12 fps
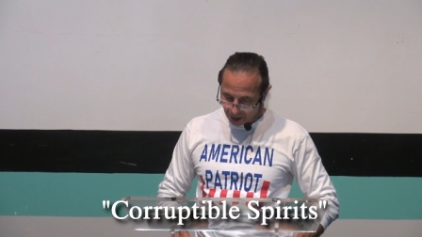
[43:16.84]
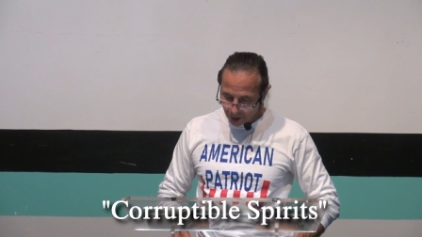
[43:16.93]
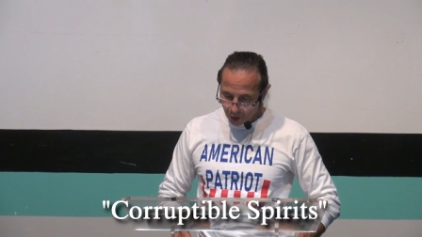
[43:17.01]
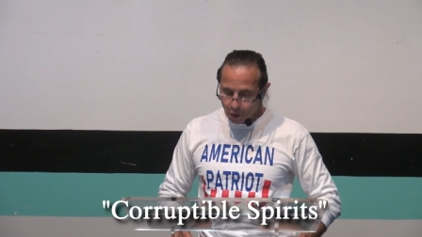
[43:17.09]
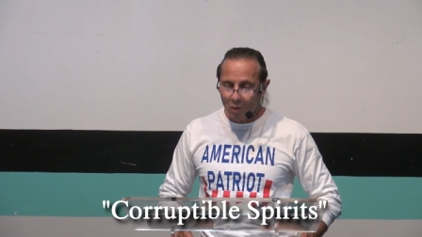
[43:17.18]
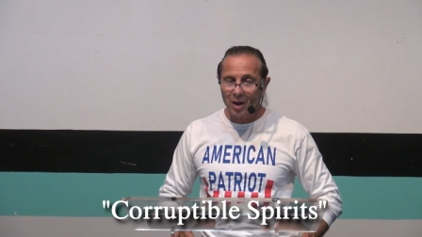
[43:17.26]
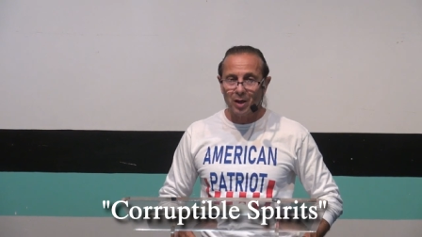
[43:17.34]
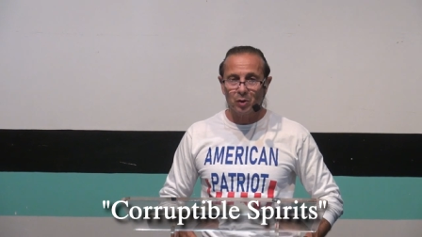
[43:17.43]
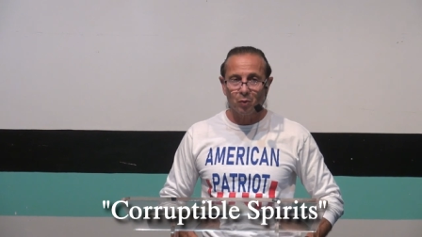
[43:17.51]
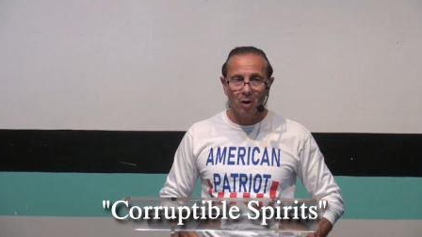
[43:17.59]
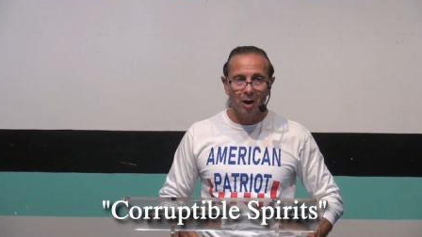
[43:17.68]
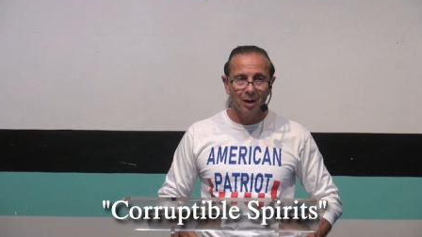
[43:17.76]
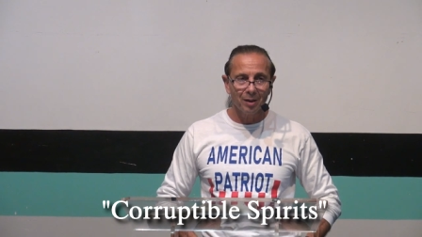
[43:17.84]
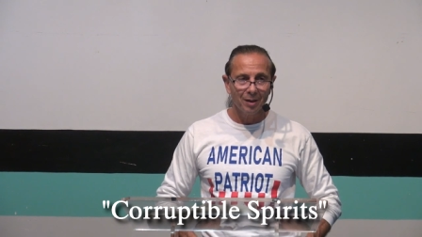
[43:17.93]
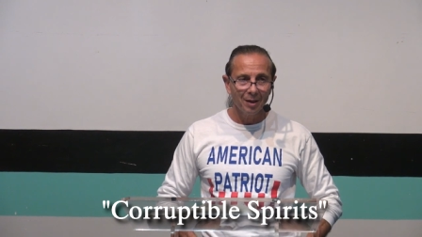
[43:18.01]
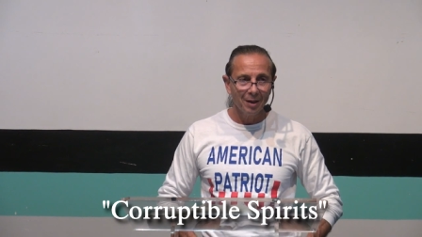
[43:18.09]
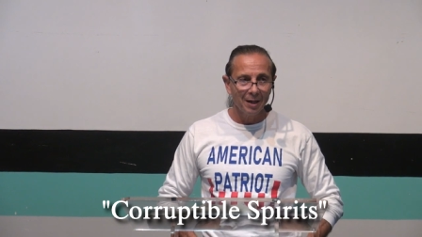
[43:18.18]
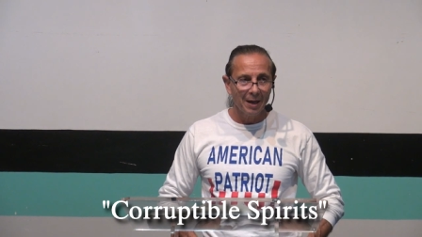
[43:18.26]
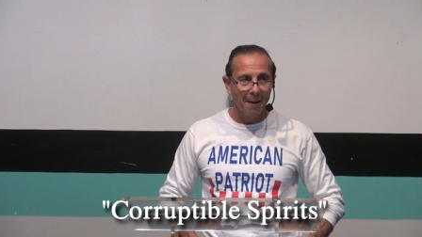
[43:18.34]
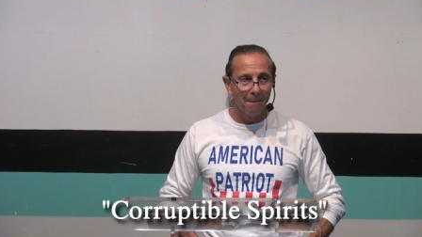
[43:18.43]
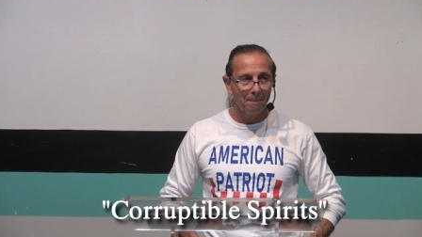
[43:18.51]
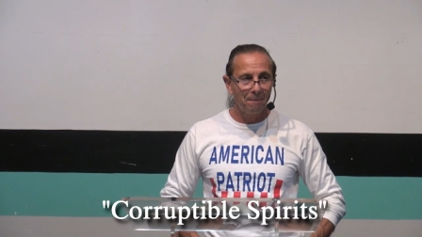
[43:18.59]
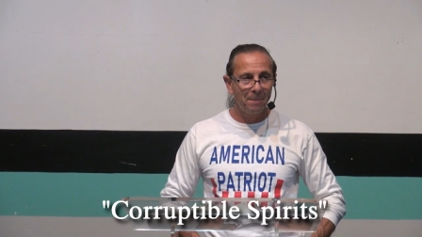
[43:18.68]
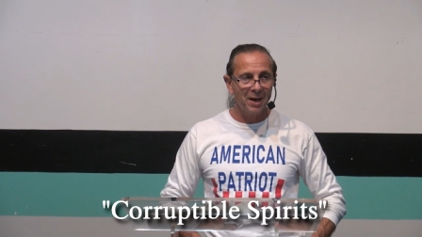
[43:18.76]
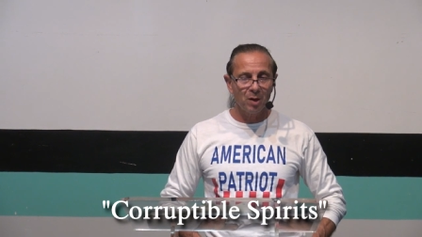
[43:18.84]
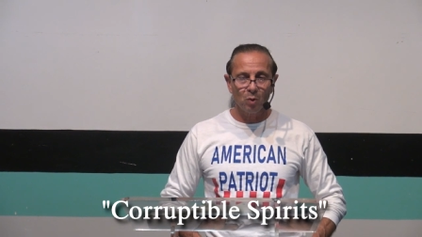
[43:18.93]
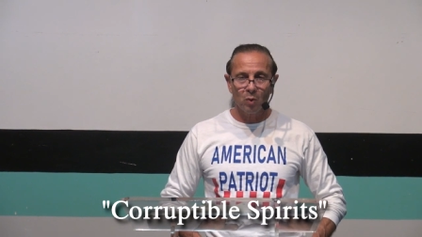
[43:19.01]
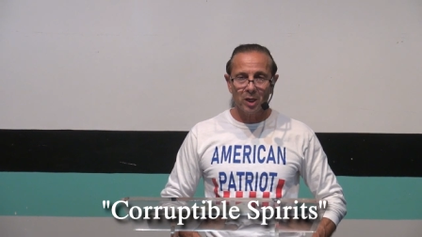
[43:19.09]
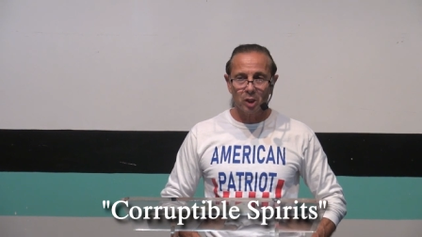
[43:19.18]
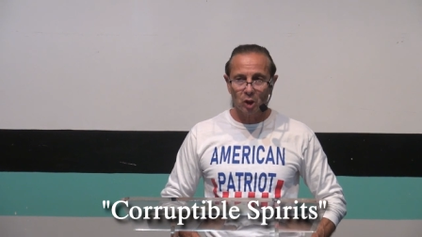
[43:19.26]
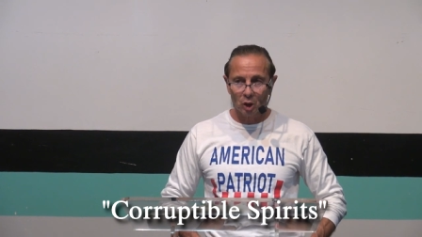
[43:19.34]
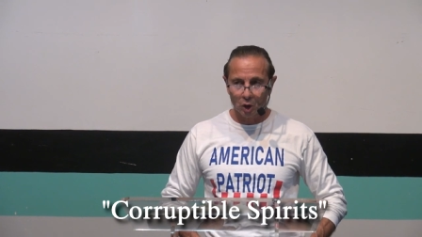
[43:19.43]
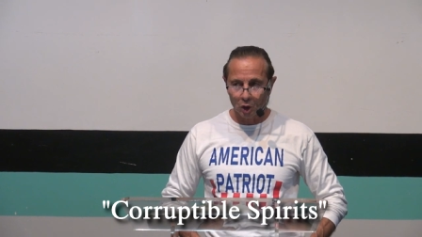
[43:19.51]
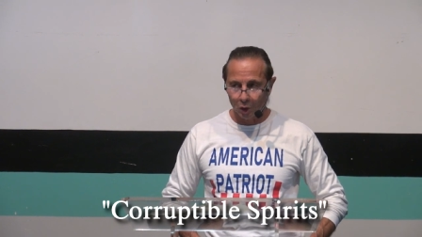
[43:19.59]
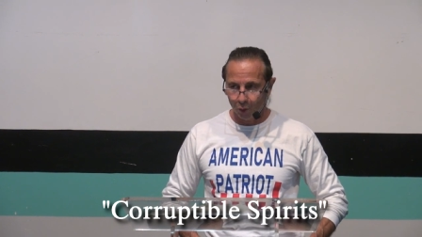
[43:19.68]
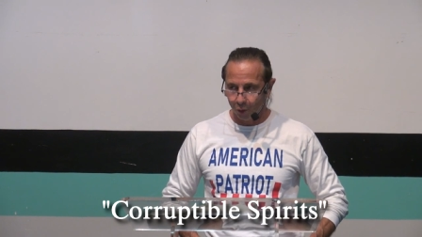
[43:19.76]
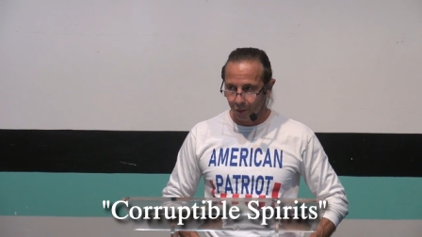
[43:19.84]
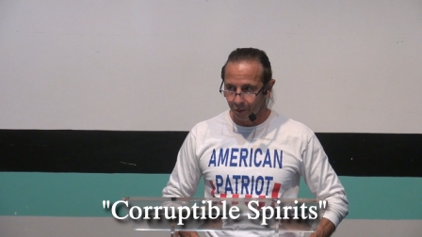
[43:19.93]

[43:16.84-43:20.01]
who has what? Bewitched you.